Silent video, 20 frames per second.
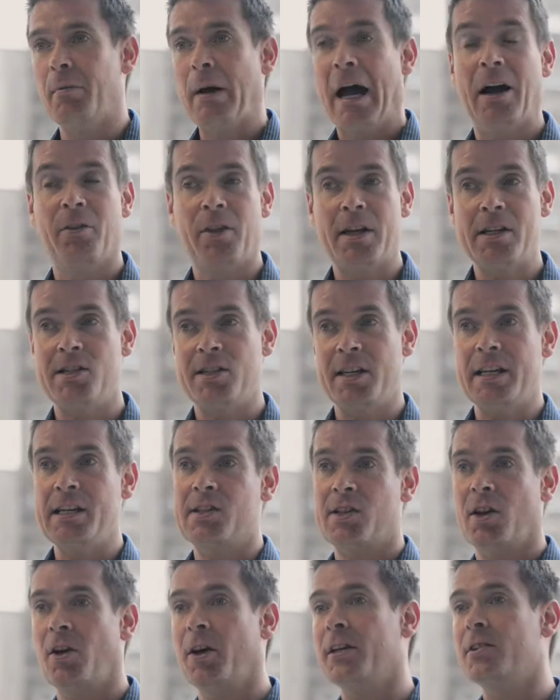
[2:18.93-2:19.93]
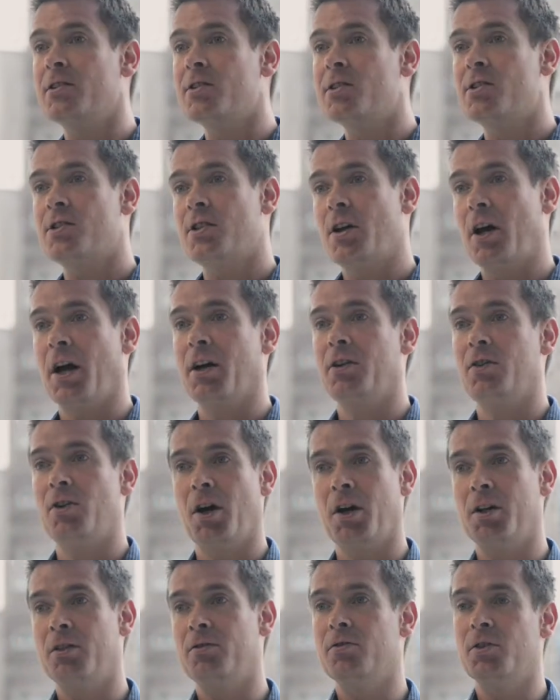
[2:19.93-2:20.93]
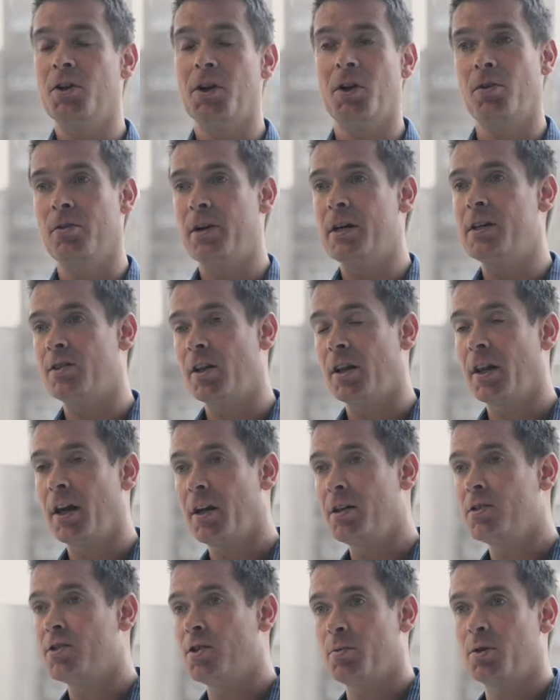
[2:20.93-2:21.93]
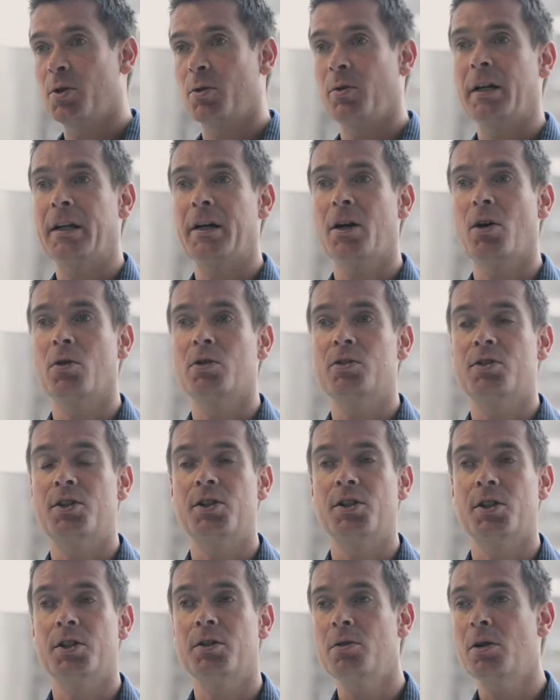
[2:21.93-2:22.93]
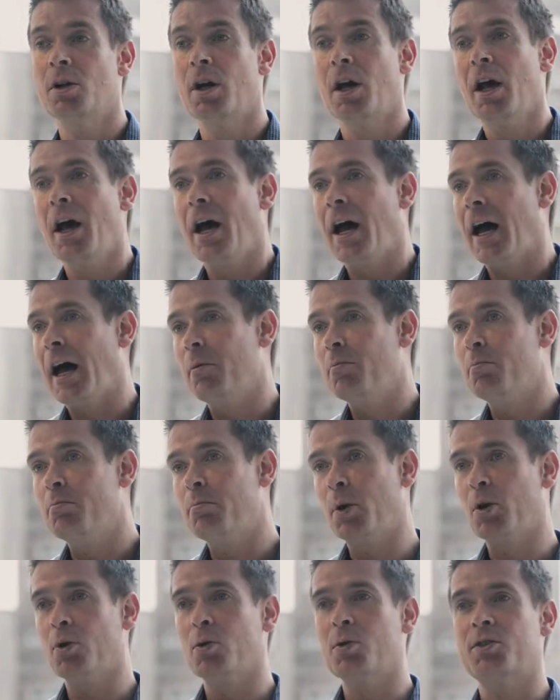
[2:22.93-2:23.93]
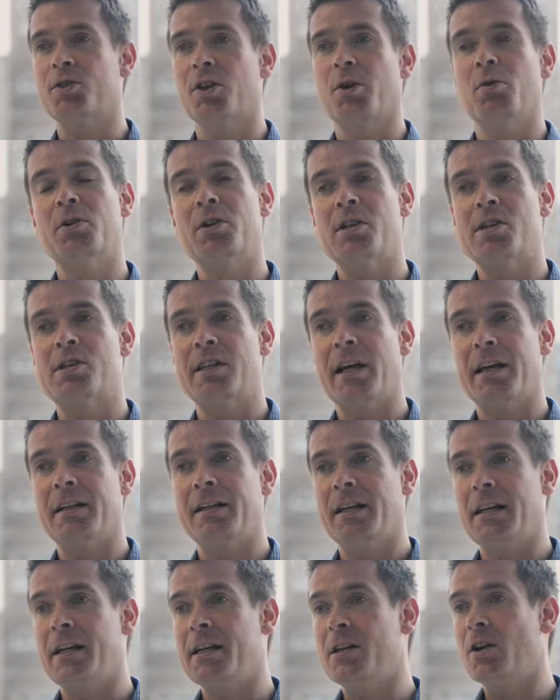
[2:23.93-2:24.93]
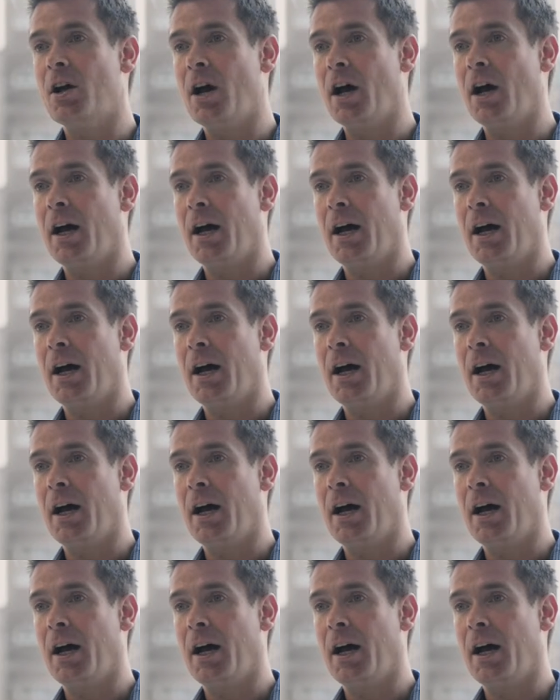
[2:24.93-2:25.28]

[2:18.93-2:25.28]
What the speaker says: how they see science and the careers that they subsequently go on to do, but also understanding